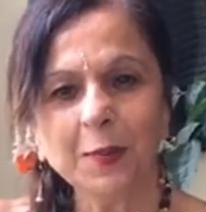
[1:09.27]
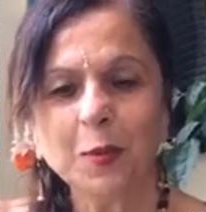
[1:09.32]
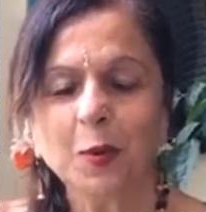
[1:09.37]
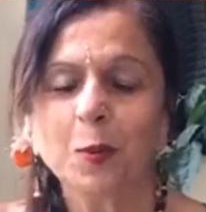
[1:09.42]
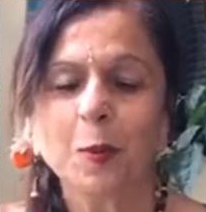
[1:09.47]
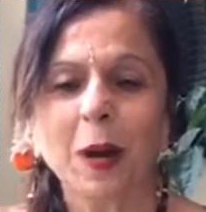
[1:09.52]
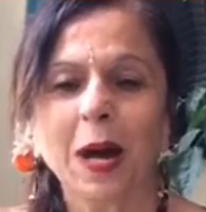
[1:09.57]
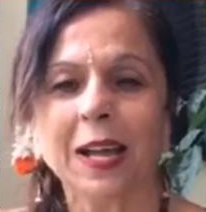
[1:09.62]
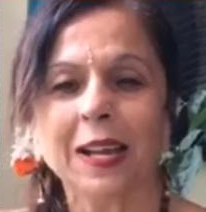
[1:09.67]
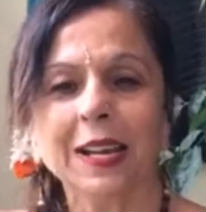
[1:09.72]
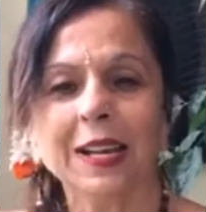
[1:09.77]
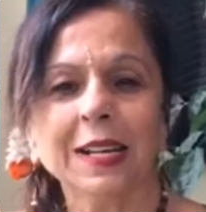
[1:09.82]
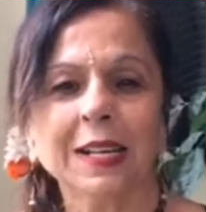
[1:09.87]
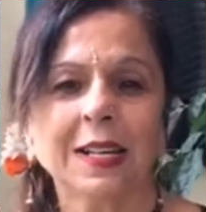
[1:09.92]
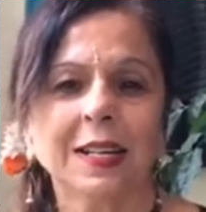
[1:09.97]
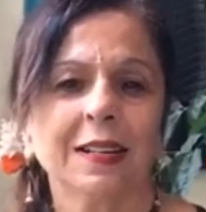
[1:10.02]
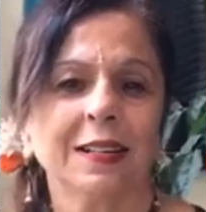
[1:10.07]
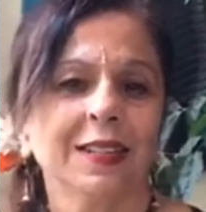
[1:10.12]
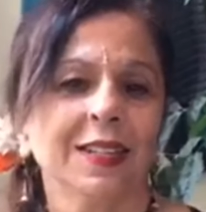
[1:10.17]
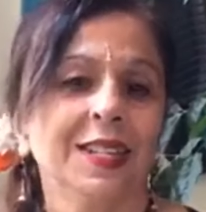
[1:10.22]
Mubarak,
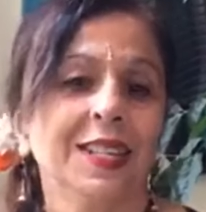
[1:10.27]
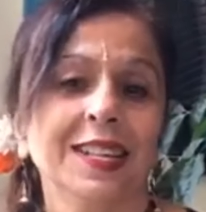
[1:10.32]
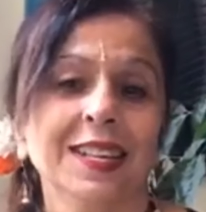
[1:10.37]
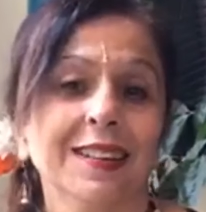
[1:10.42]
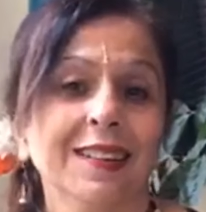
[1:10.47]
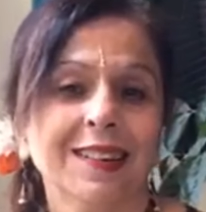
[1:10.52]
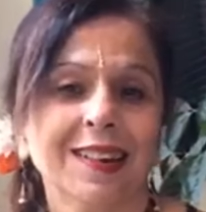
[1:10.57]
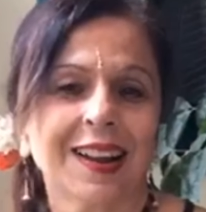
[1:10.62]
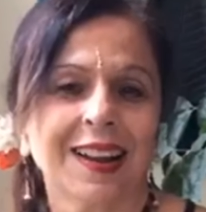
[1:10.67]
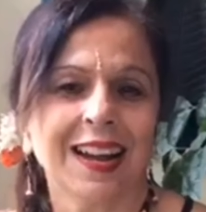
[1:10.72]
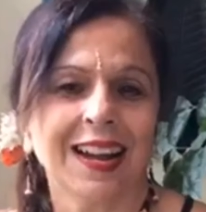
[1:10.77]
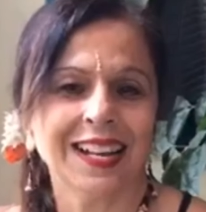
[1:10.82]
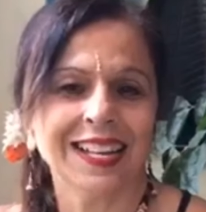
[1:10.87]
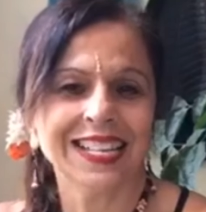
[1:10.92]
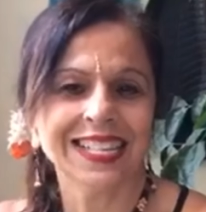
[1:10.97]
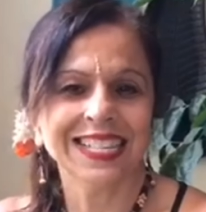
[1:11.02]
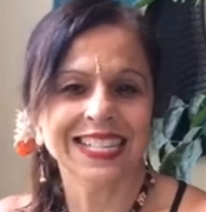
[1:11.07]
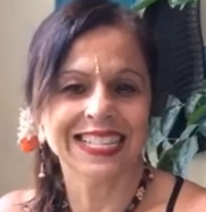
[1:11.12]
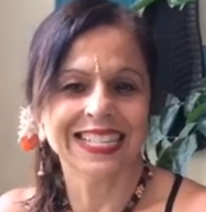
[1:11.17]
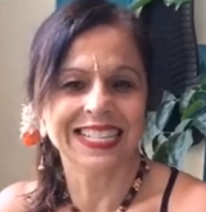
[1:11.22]
dear
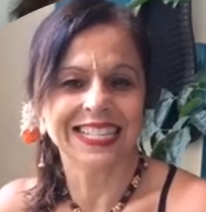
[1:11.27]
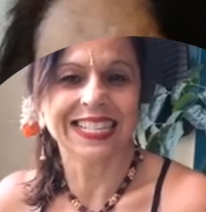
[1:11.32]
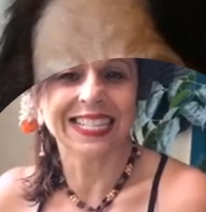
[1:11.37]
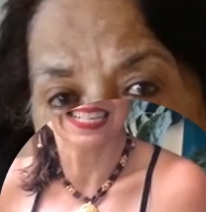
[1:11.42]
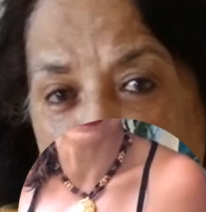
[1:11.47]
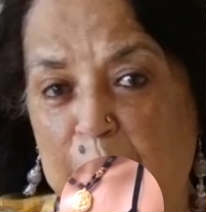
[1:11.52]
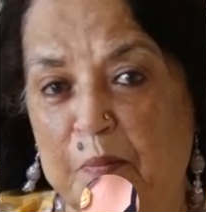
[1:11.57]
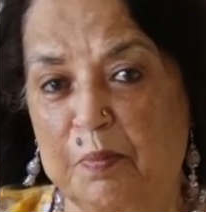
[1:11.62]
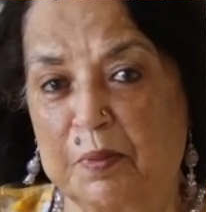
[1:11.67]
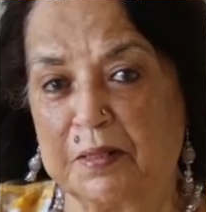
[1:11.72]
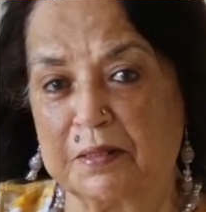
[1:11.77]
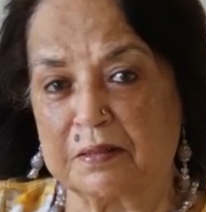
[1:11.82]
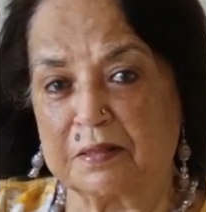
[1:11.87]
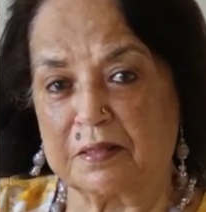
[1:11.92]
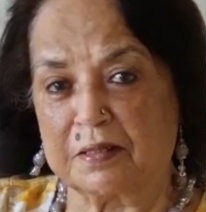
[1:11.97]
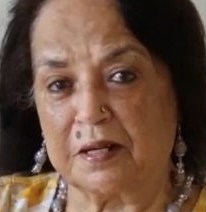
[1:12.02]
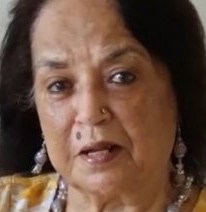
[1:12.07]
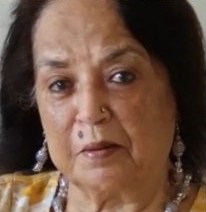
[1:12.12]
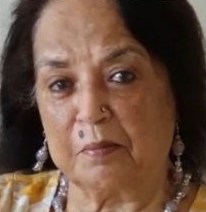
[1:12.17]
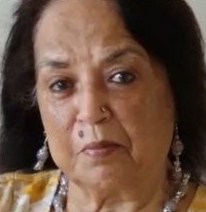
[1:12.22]
Kaz. Happy
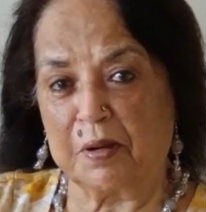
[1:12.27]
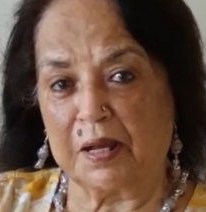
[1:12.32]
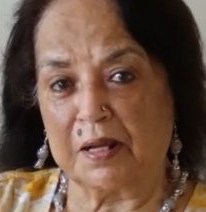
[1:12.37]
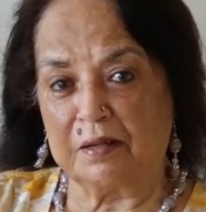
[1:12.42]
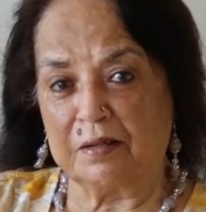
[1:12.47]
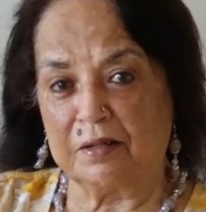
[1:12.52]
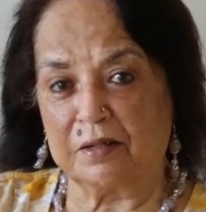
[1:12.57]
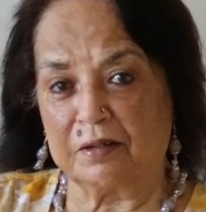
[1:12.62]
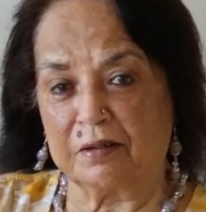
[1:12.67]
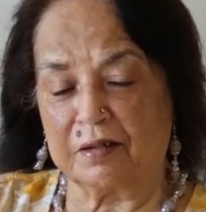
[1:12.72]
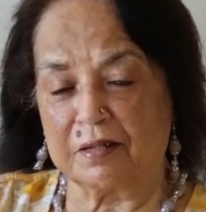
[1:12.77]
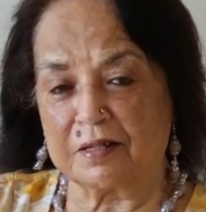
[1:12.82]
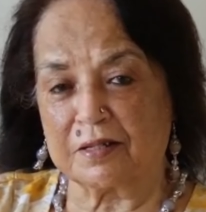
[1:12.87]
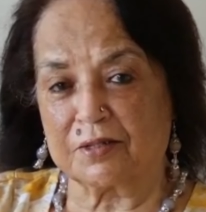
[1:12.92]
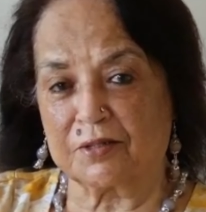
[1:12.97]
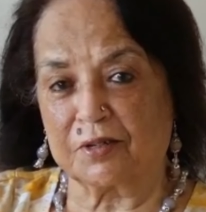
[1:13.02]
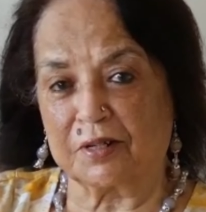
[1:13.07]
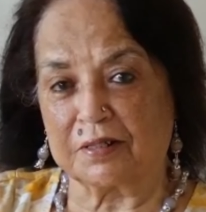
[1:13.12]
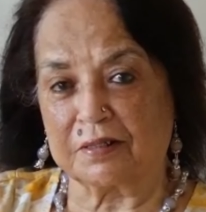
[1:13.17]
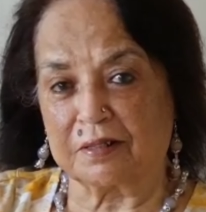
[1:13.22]
birthday, my dearest
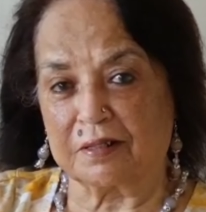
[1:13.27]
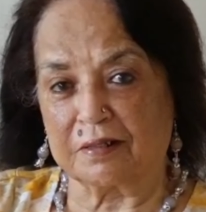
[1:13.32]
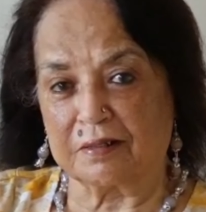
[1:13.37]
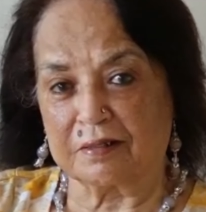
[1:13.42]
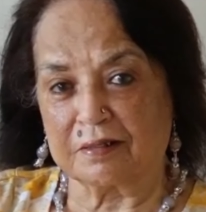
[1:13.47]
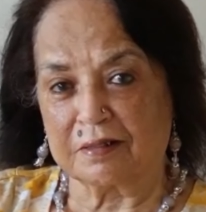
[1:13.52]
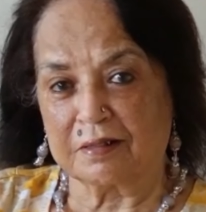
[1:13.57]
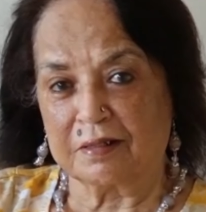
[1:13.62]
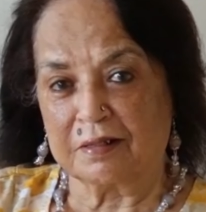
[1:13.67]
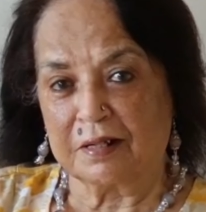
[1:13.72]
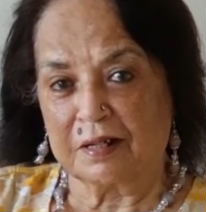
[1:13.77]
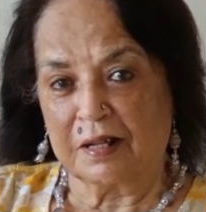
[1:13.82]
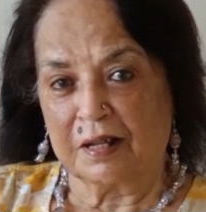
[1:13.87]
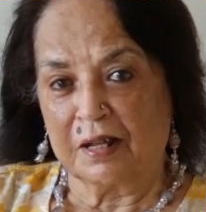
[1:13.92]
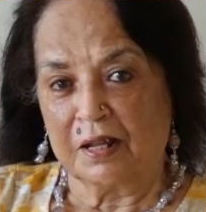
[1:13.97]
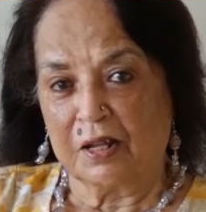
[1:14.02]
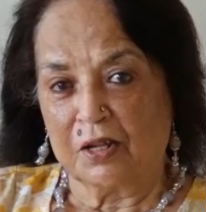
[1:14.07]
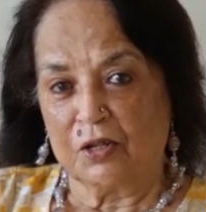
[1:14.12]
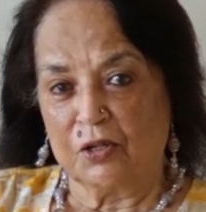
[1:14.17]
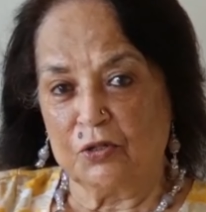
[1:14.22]
brother.
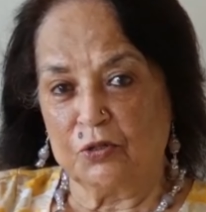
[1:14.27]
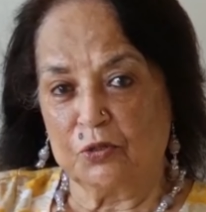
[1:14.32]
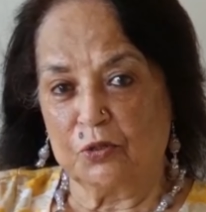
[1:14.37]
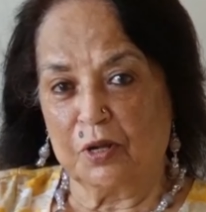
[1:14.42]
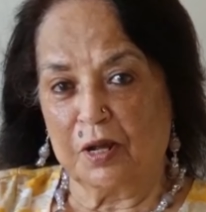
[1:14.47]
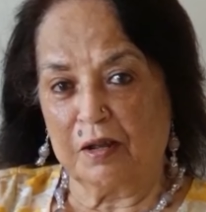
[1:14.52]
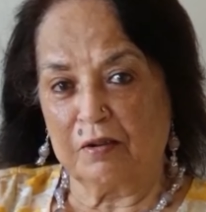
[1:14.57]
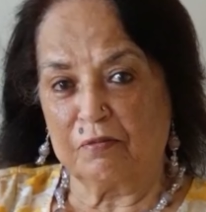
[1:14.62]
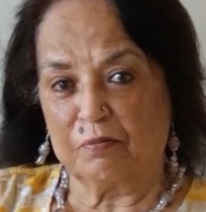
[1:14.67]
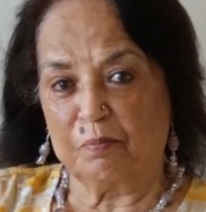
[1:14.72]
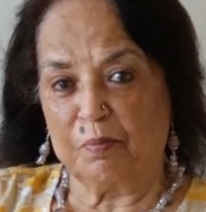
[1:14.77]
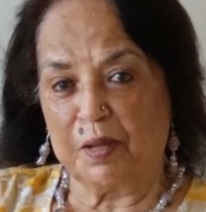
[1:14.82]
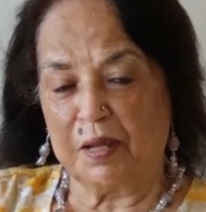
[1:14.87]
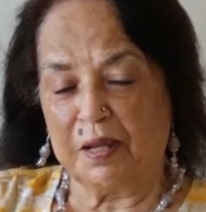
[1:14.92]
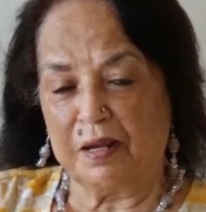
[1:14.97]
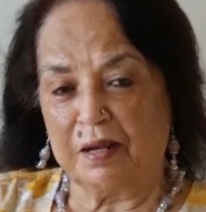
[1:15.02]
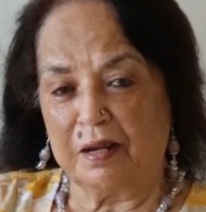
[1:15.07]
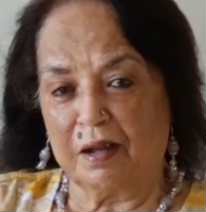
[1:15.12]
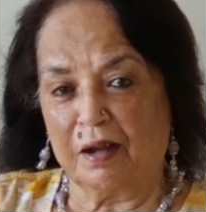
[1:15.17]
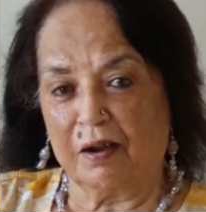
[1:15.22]
You have been
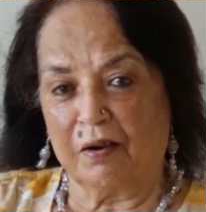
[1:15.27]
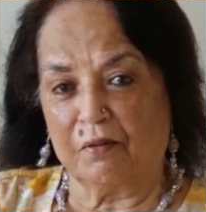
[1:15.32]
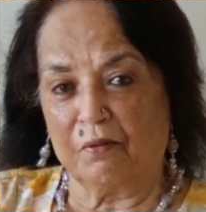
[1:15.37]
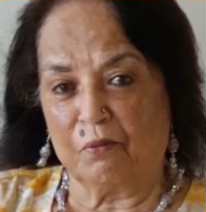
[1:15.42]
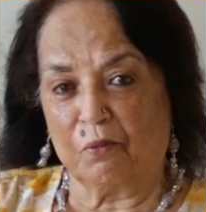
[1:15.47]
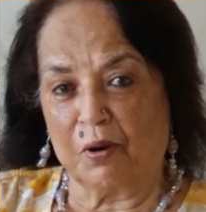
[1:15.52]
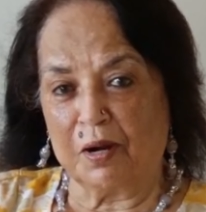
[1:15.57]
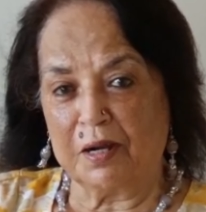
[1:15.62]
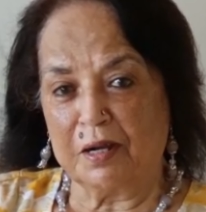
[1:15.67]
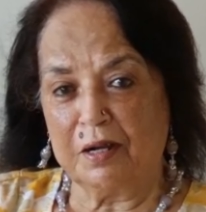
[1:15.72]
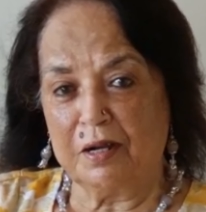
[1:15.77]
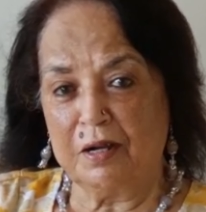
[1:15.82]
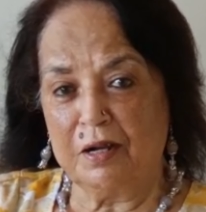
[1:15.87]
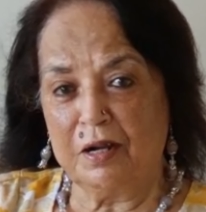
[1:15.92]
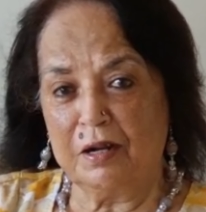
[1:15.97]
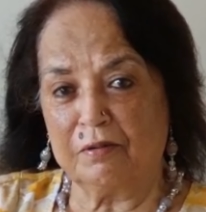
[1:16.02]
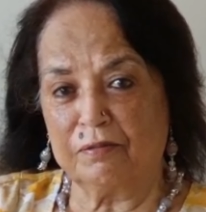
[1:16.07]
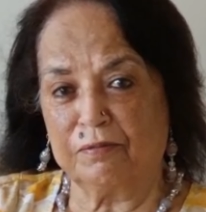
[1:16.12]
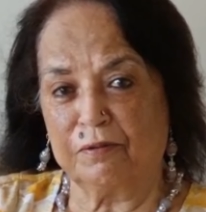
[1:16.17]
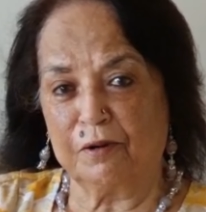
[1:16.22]
a
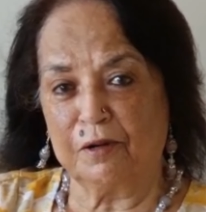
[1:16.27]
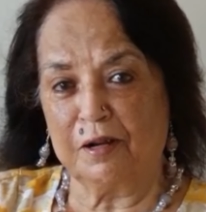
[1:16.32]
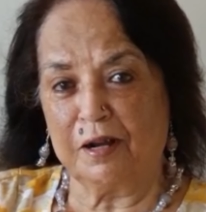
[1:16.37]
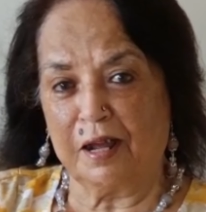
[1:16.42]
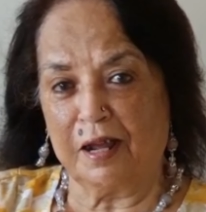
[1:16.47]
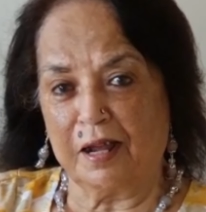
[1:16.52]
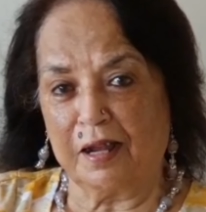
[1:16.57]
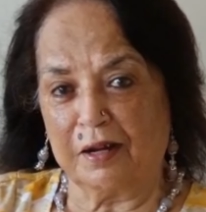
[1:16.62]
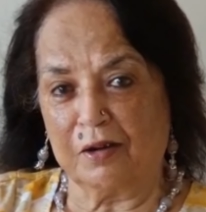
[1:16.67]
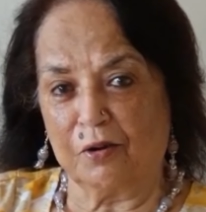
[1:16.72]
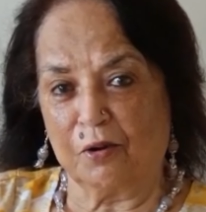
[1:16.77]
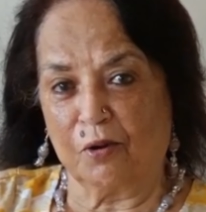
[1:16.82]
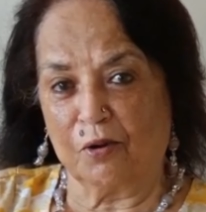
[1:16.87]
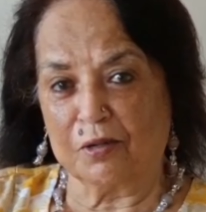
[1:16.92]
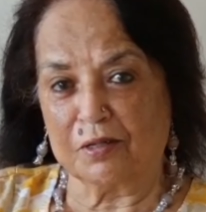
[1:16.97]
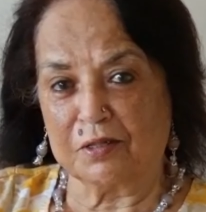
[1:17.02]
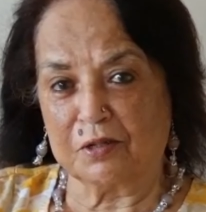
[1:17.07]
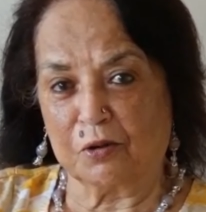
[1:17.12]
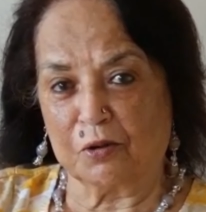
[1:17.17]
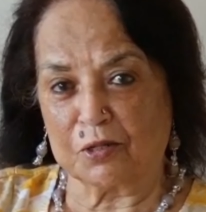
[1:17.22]
wonderful add-on
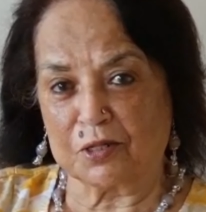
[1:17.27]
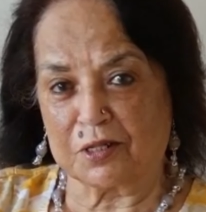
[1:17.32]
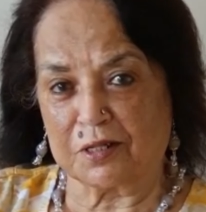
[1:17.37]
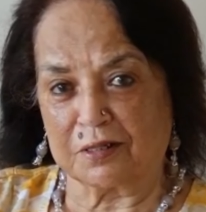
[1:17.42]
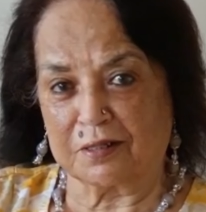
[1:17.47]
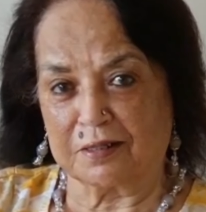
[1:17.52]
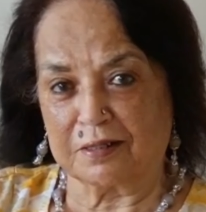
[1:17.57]
daughter,